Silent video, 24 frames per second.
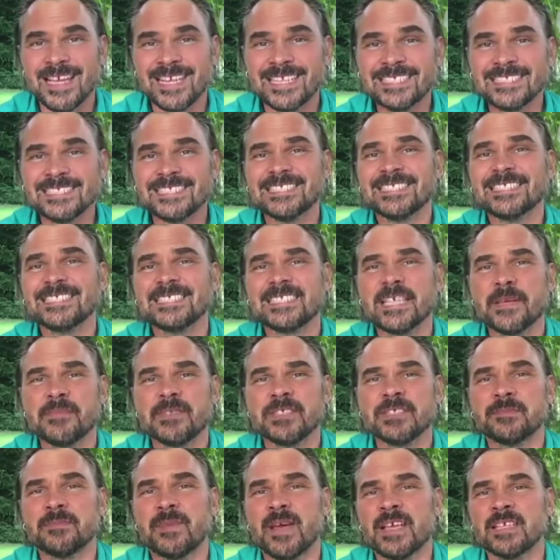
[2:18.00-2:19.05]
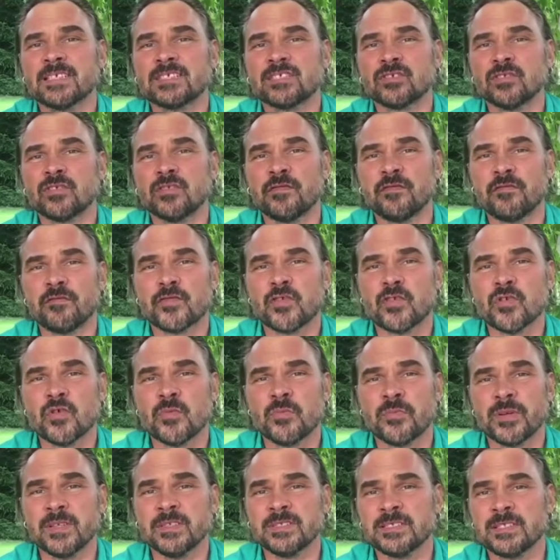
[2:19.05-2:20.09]
And this system is based on few
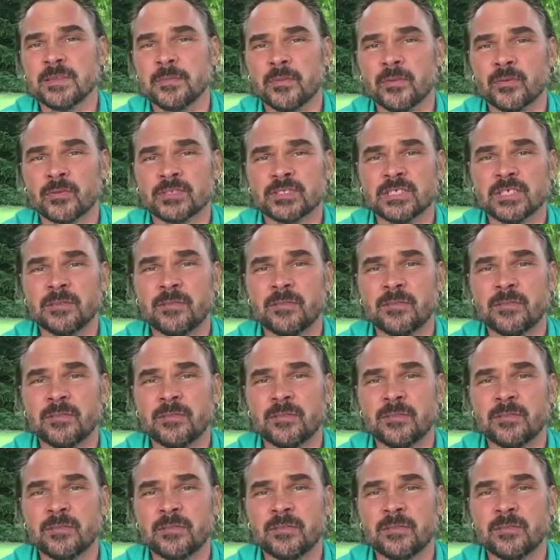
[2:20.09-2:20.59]
principles.